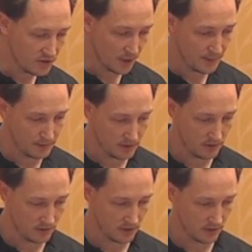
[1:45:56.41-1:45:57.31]
So people are
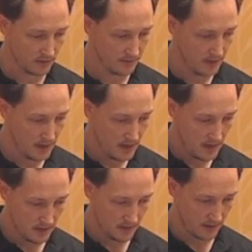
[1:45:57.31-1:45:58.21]
using it
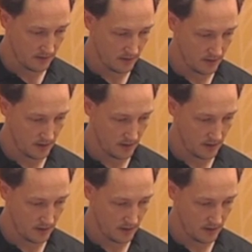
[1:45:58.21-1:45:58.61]
now.